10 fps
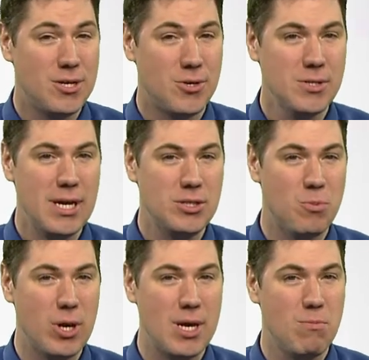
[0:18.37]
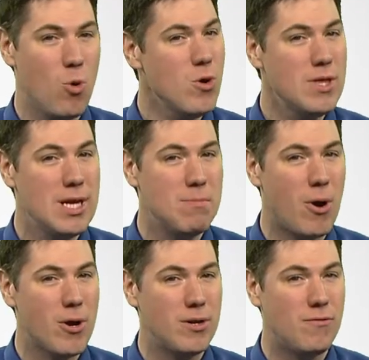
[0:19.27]
turns out to bring him more than he
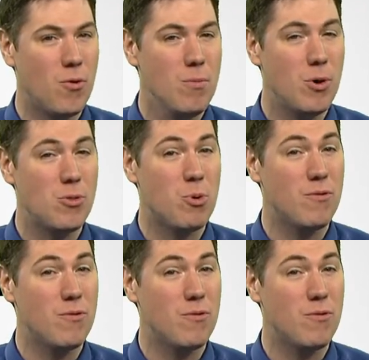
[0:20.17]
bargained for both